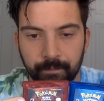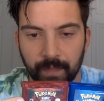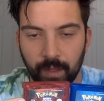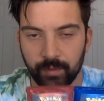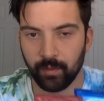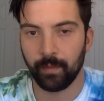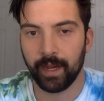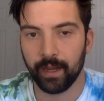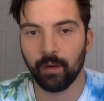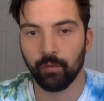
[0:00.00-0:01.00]
Those are
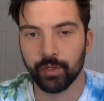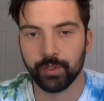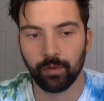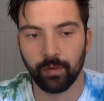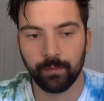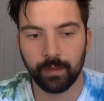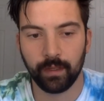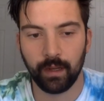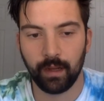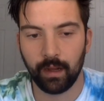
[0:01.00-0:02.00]
my original
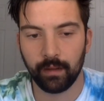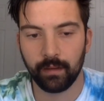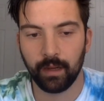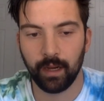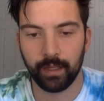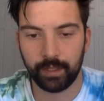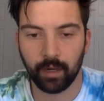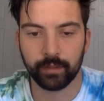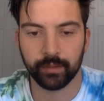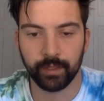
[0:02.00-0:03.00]

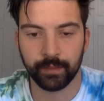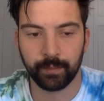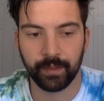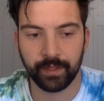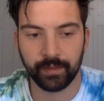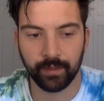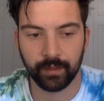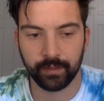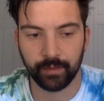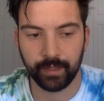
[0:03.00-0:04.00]
cartridges, but these are
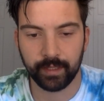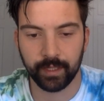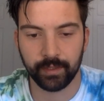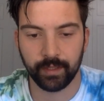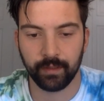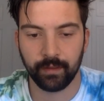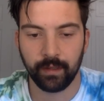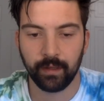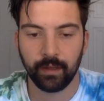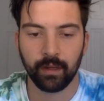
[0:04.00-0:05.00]
in great condition.
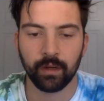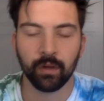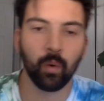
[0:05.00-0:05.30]
No